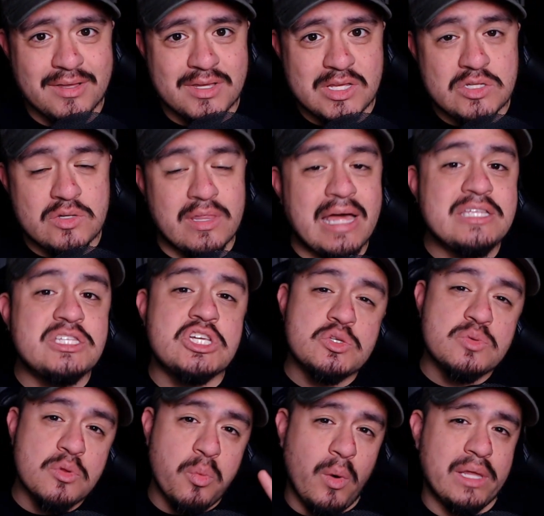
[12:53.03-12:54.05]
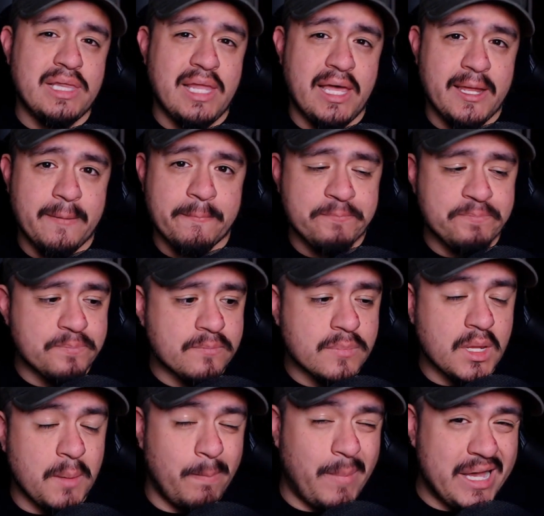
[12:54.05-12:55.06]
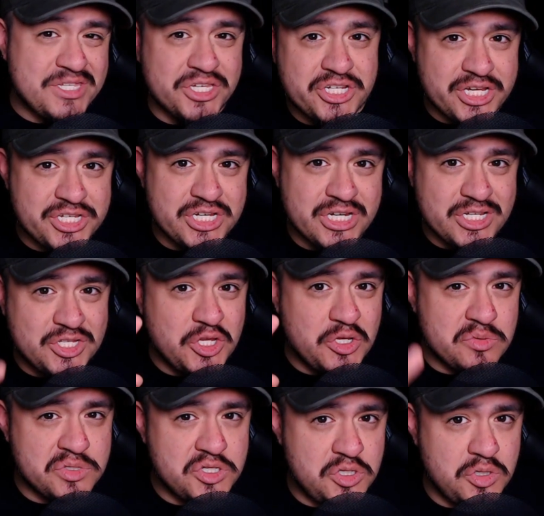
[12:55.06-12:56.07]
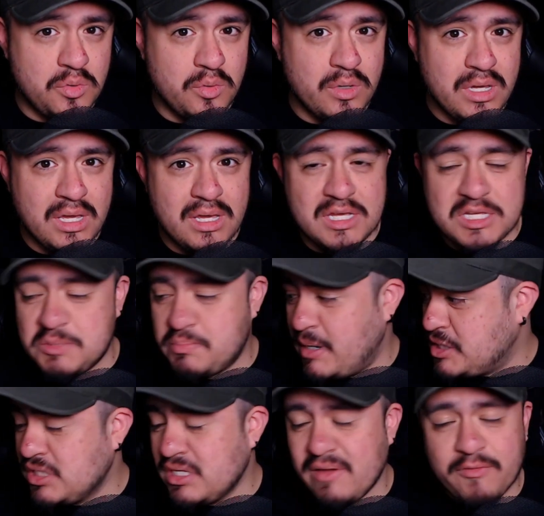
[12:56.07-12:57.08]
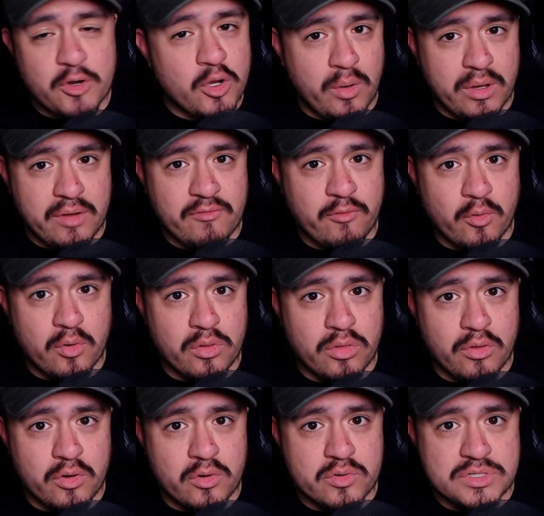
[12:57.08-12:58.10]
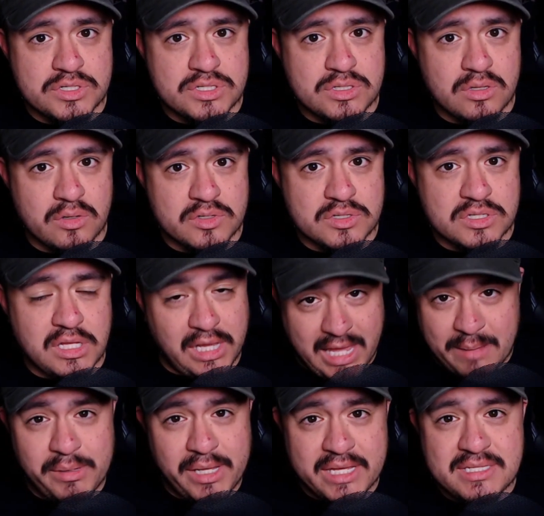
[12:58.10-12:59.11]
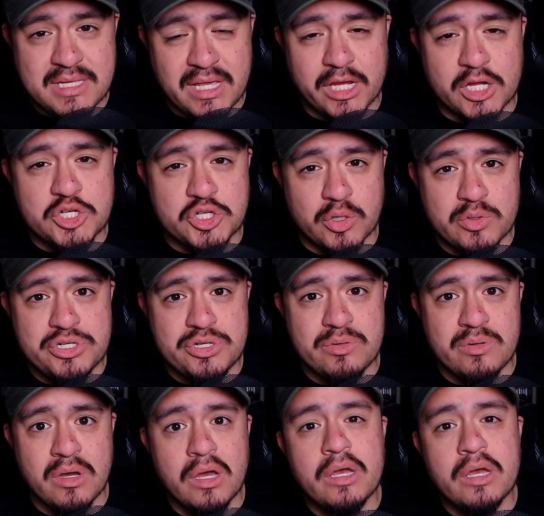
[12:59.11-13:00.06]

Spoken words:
So that's just with one light. My suggestion is to use two, especially if you're going for those clamp lights like I showed you.